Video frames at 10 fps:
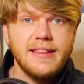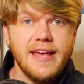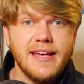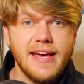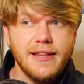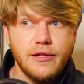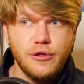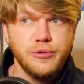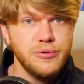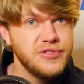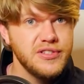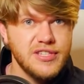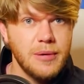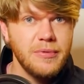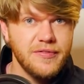they can lose
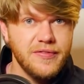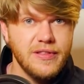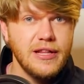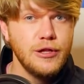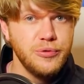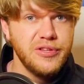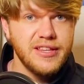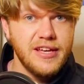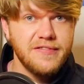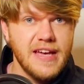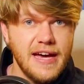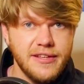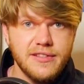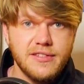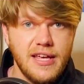some of the Luna they've
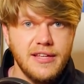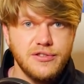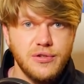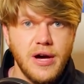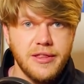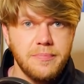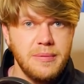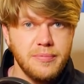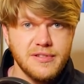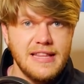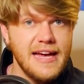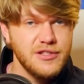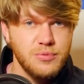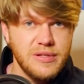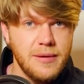gathered into other people's
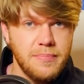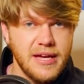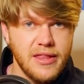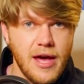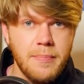lands where they pick it